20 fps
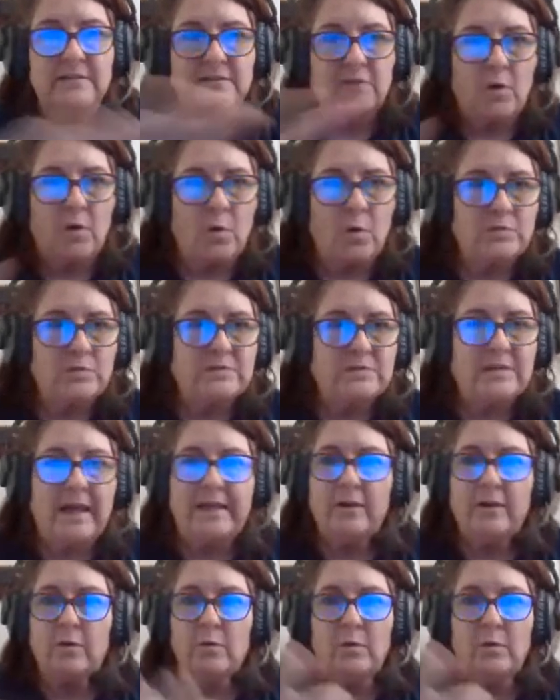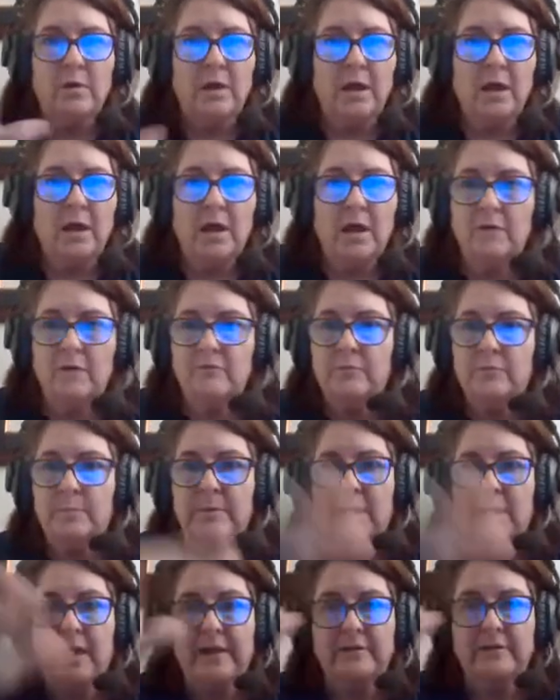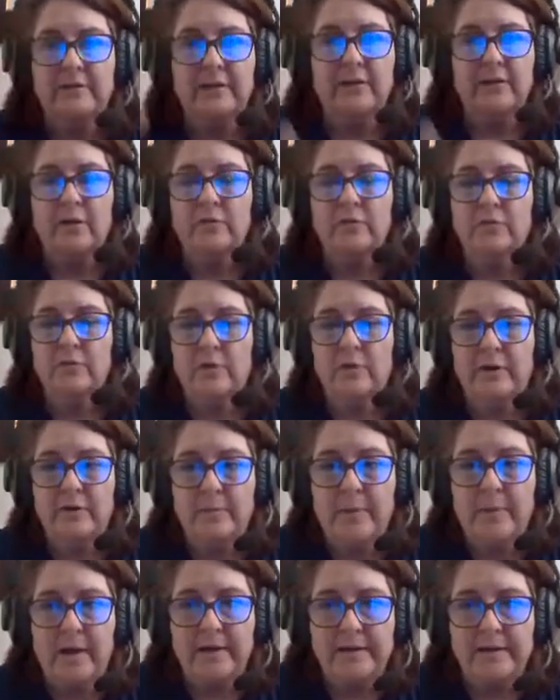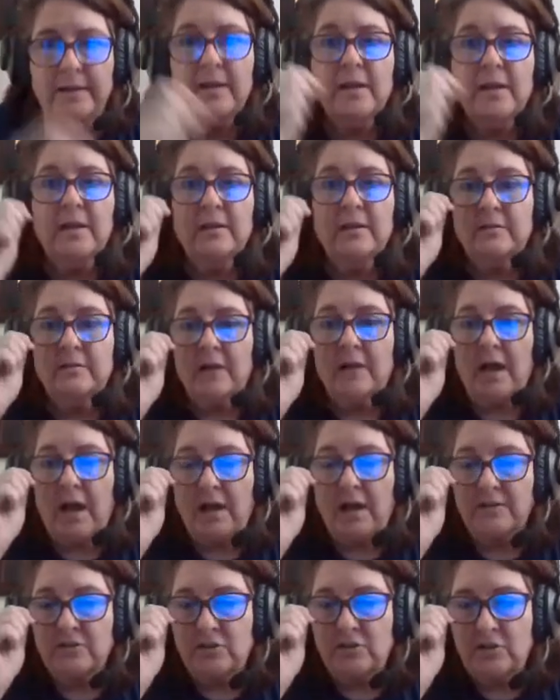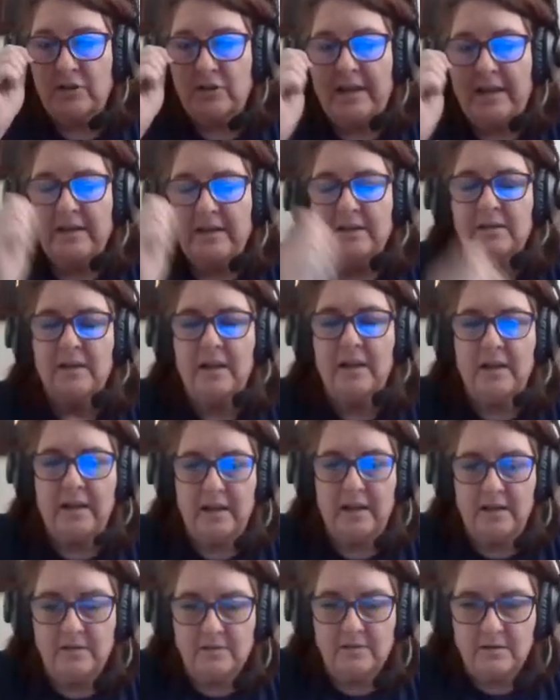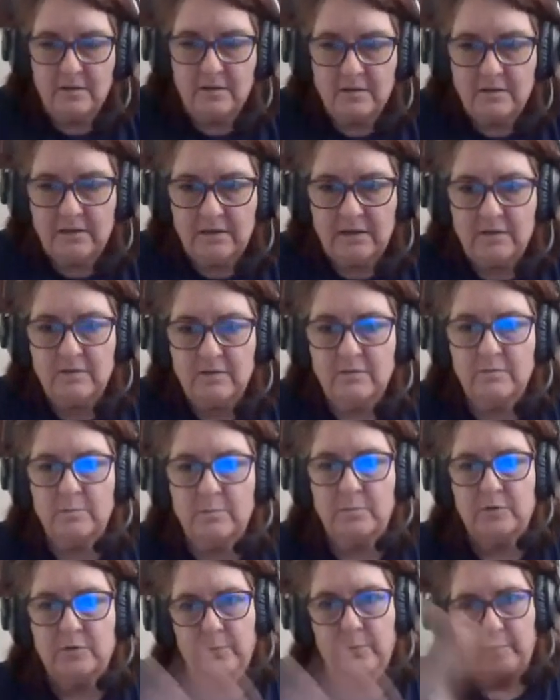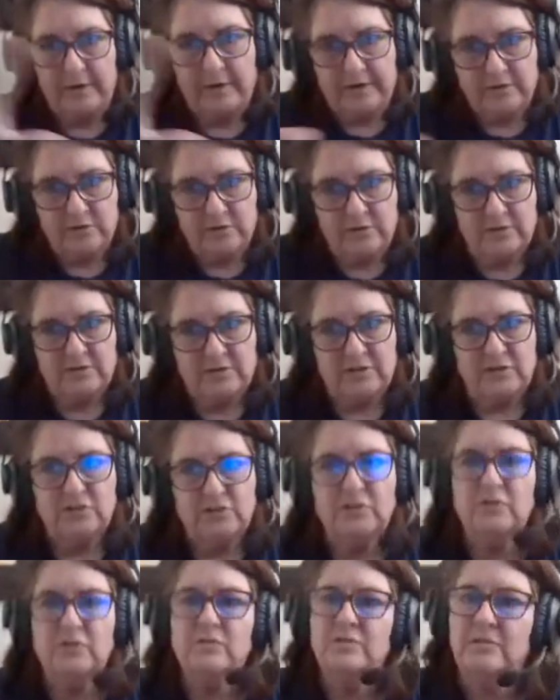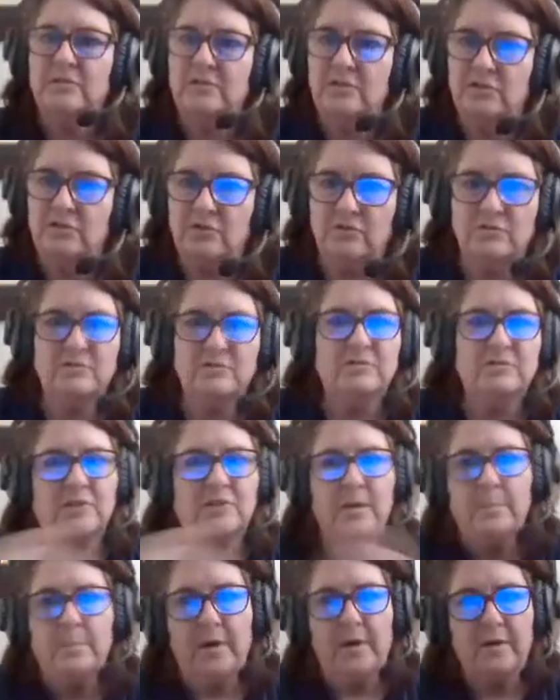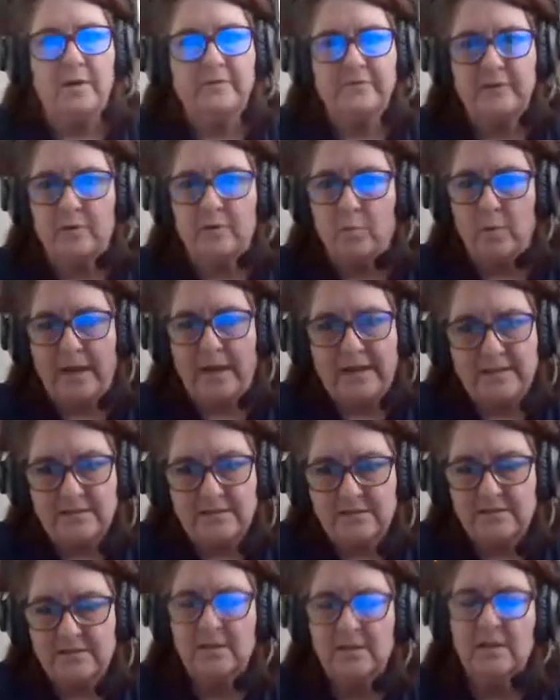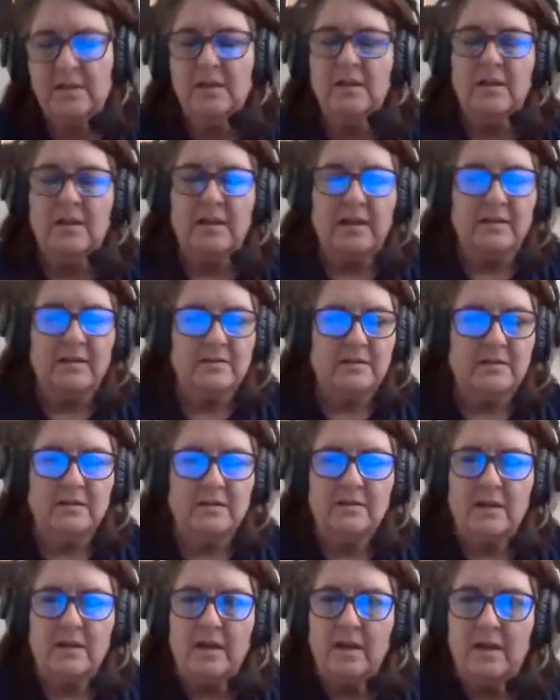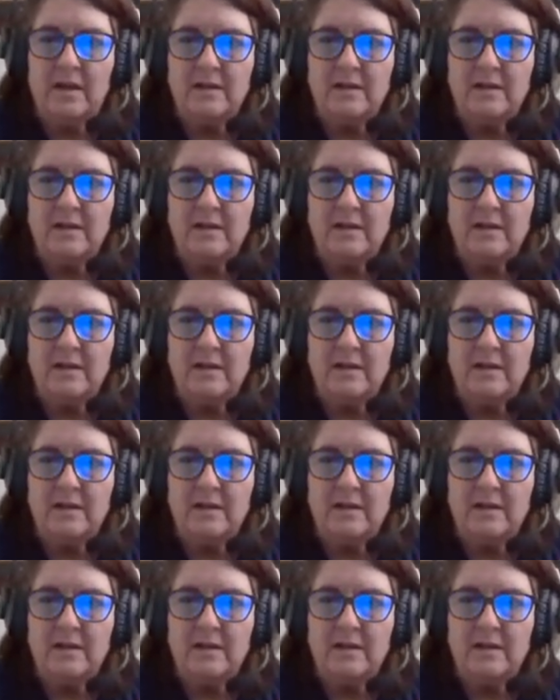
this whole cycle of blood that goes throughout your body, the oxygenated and get to bring to the tissues. The tissues dump off their waste, and then